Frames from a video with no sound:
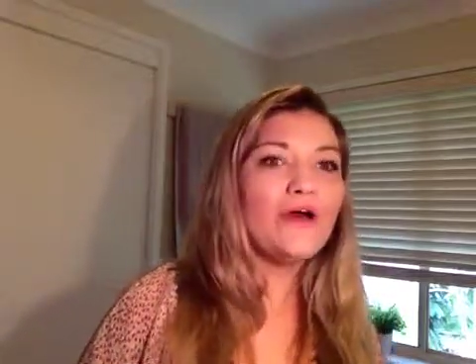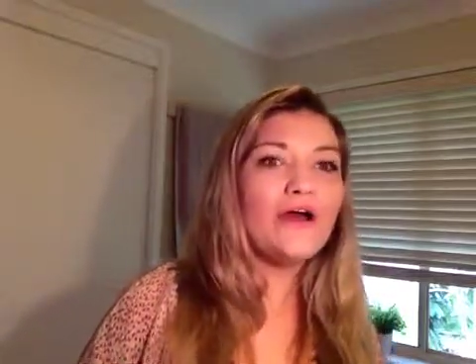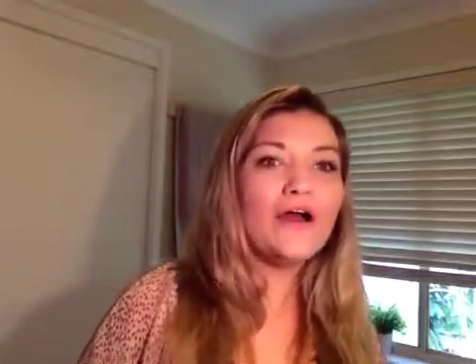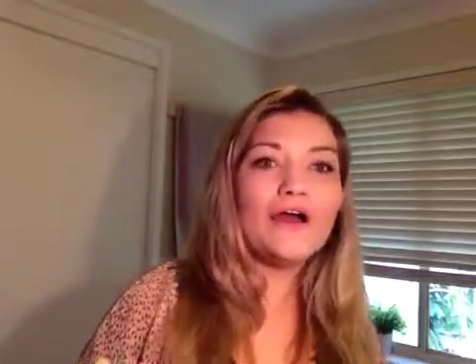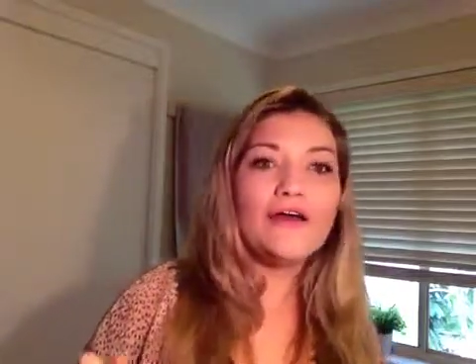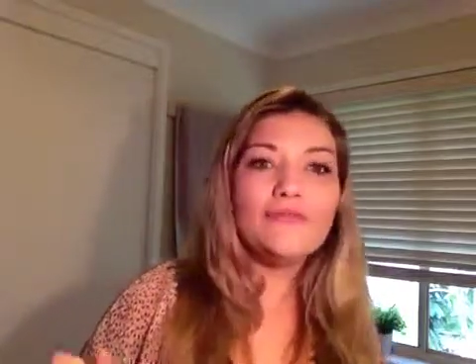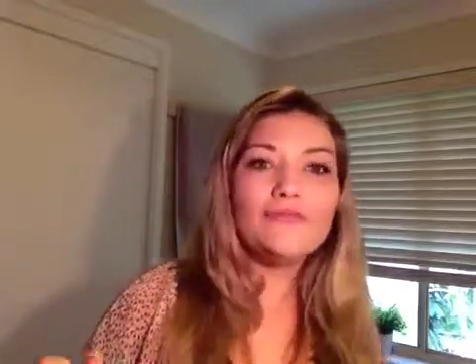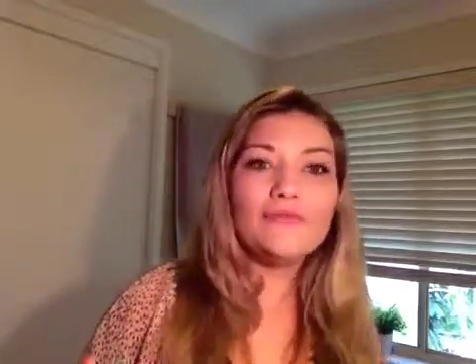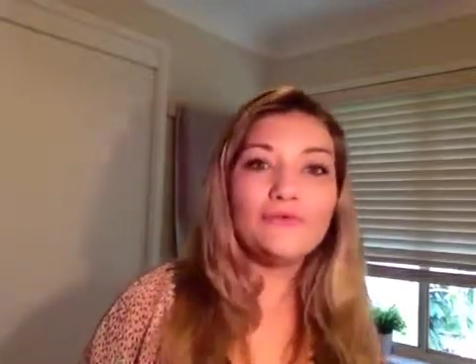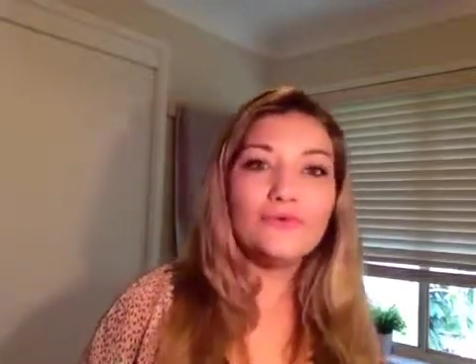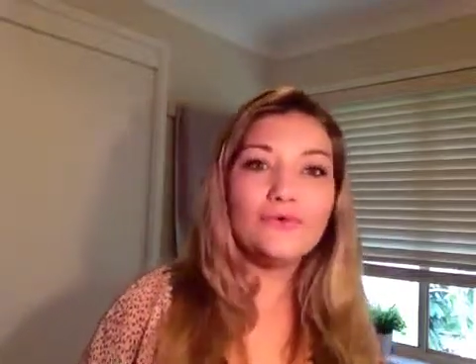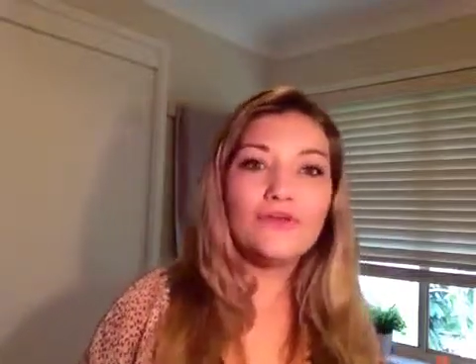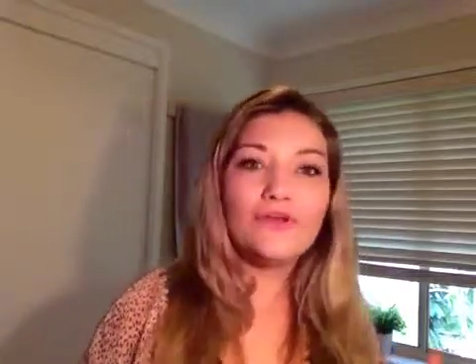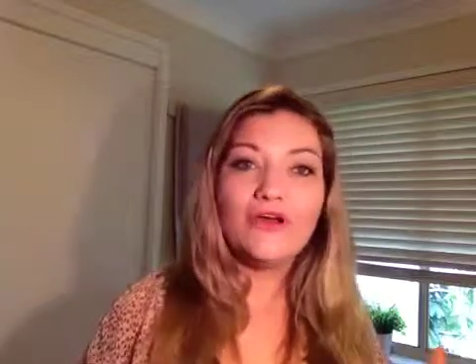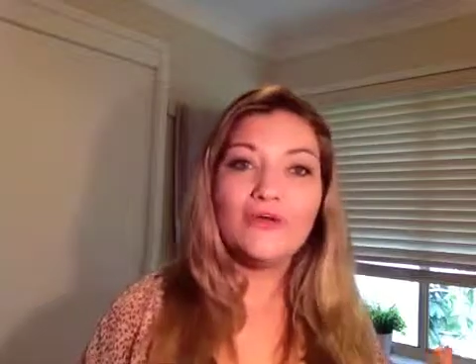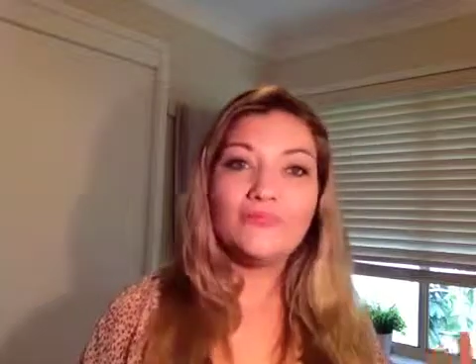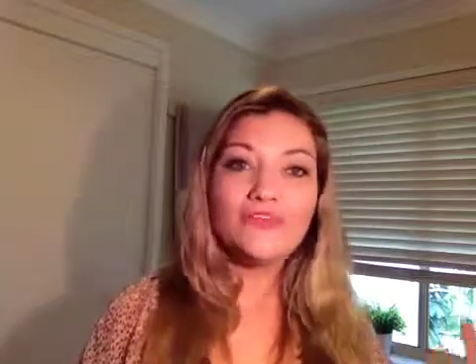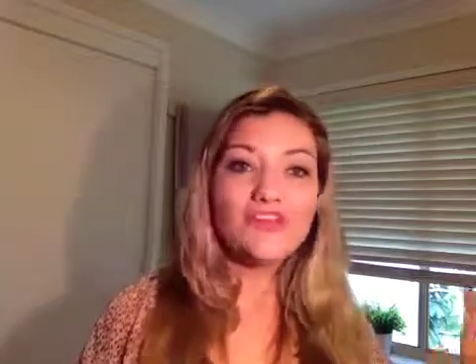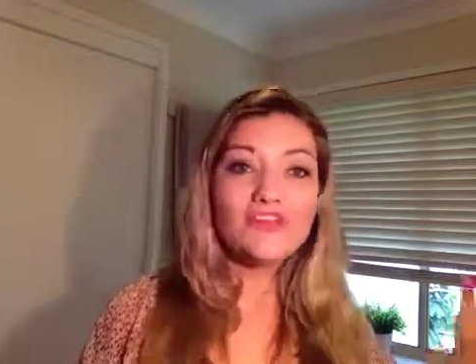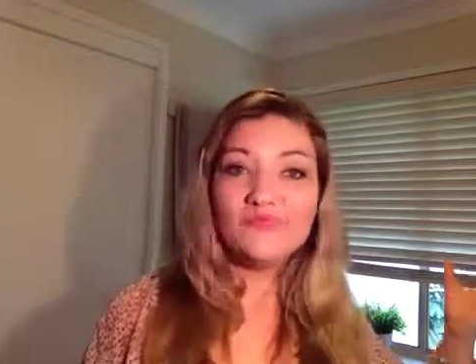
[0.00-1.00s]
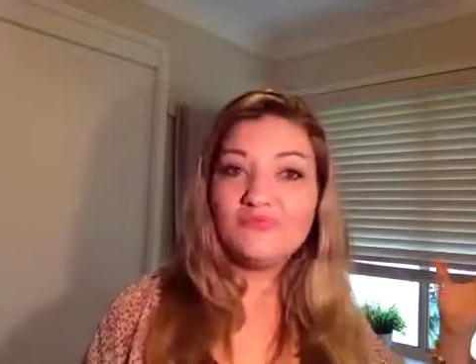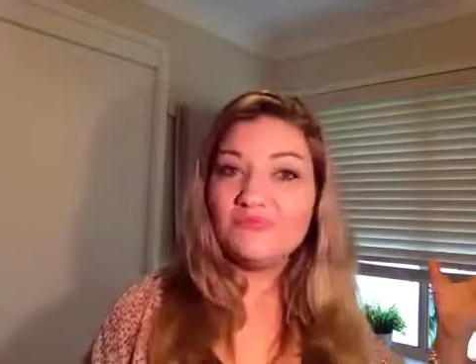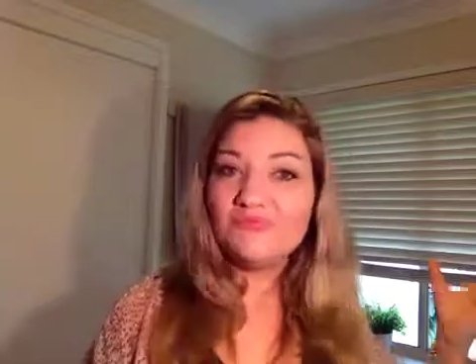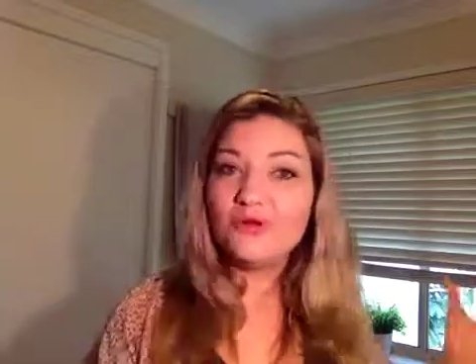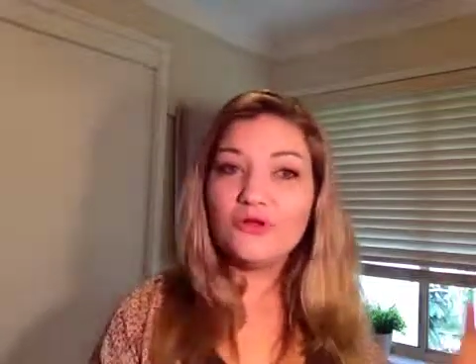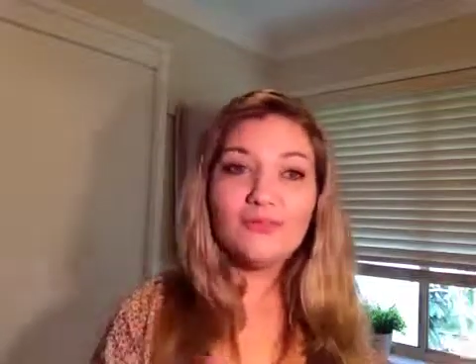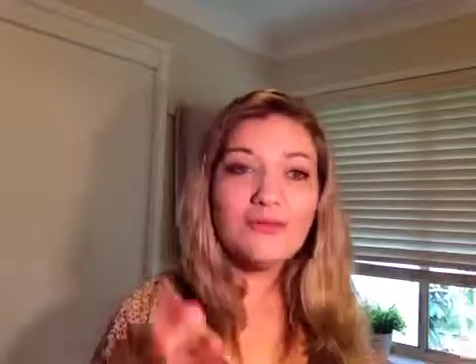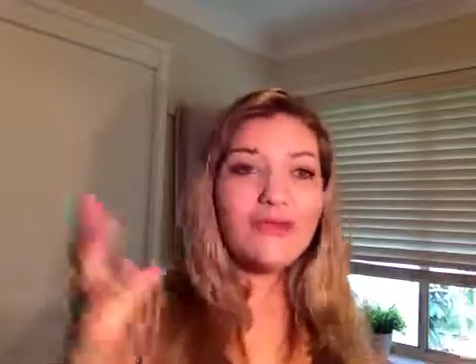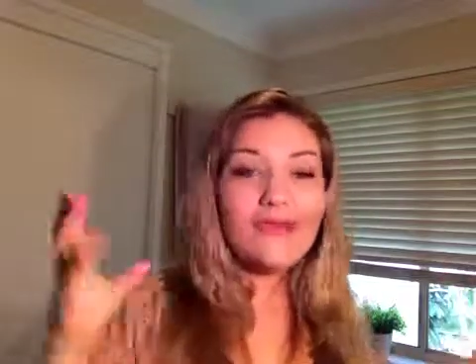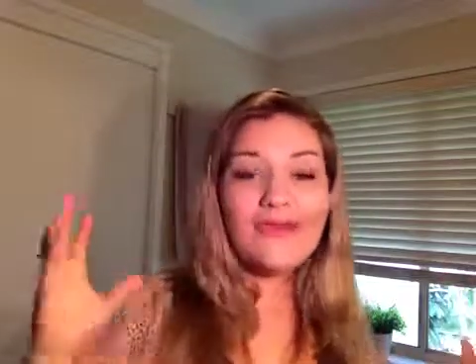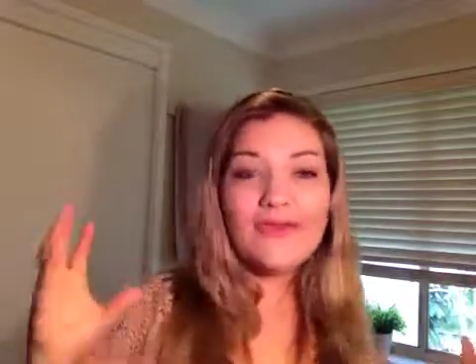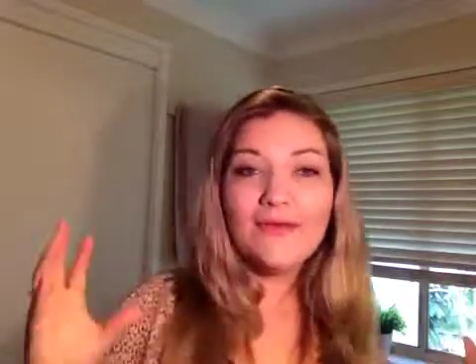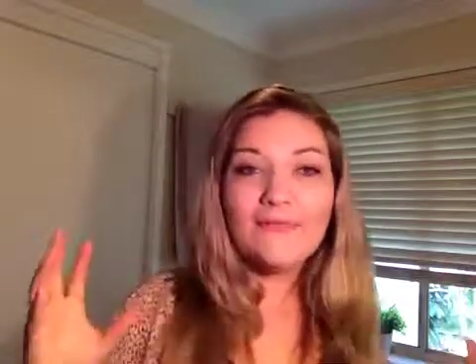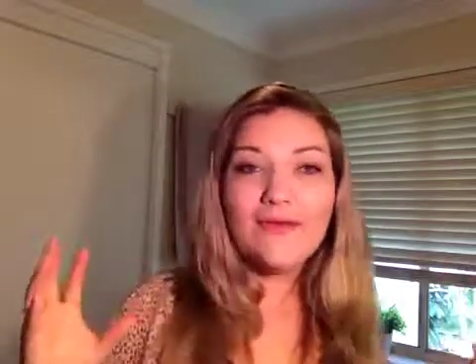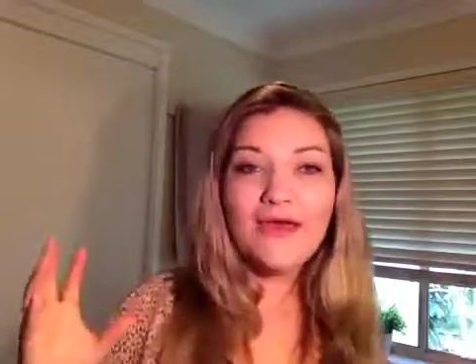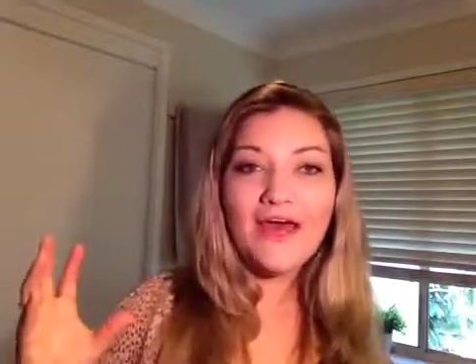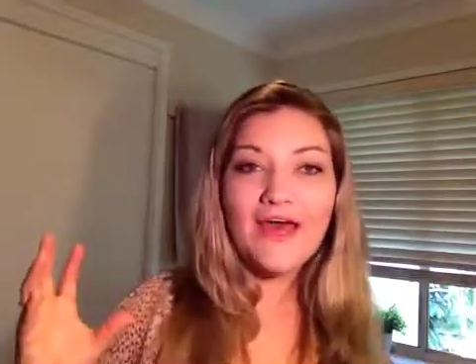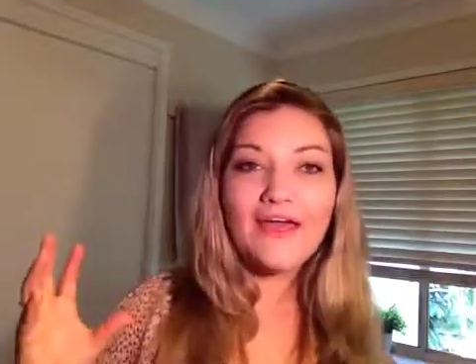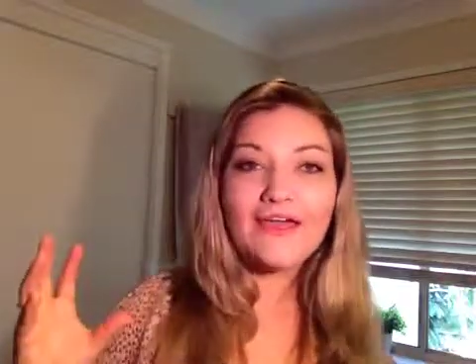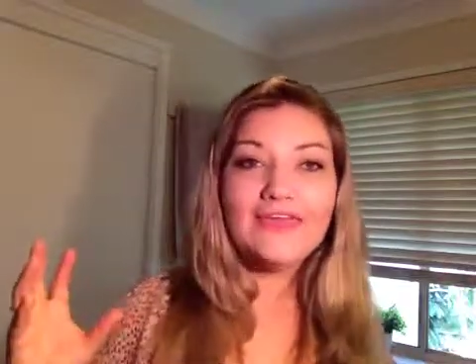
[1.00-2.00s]
I thought I'm going to pull my hair
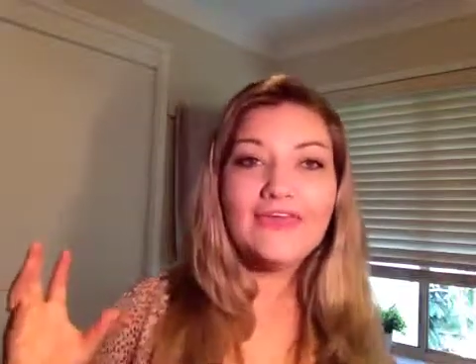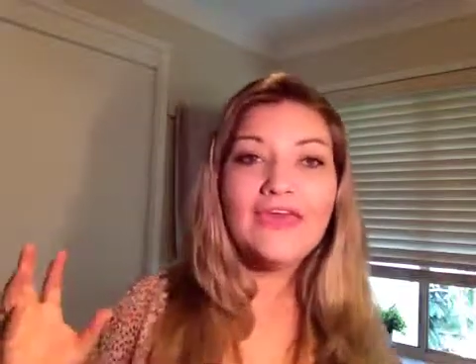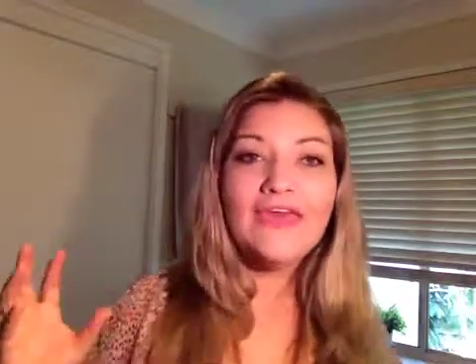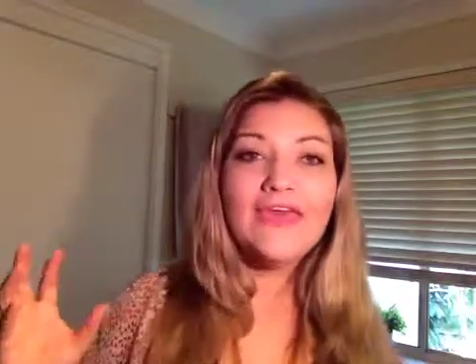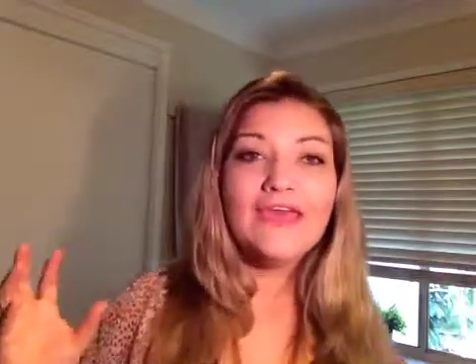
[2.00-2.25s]
back